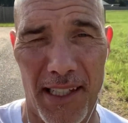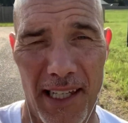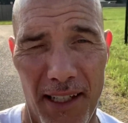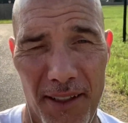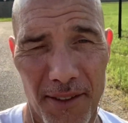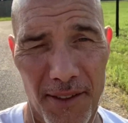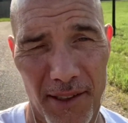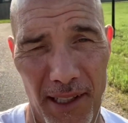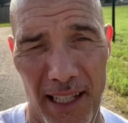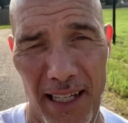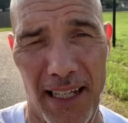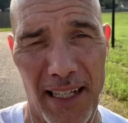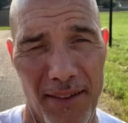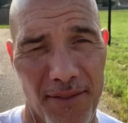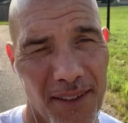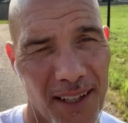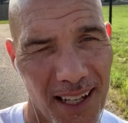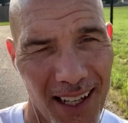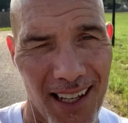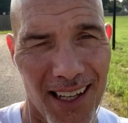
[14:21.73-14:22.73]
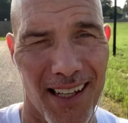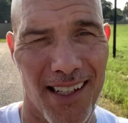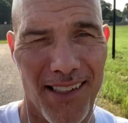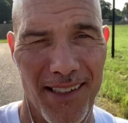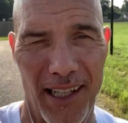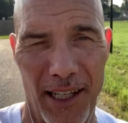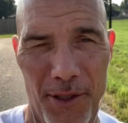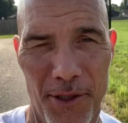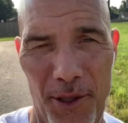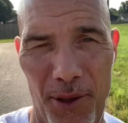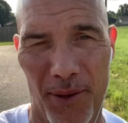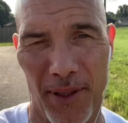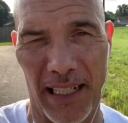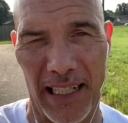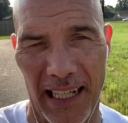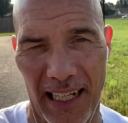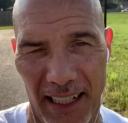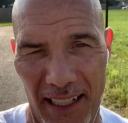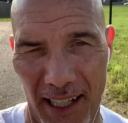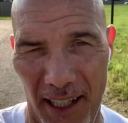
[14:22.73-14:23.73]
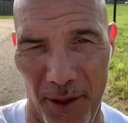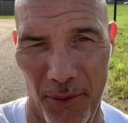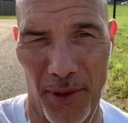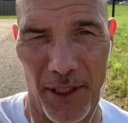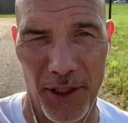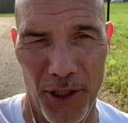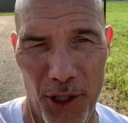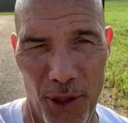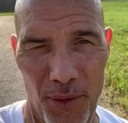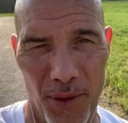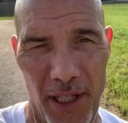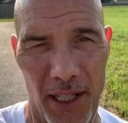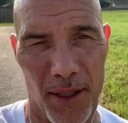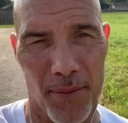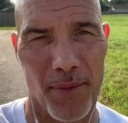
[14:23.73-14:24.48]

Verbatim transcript: Stay tuned. I got another one queued up just for you.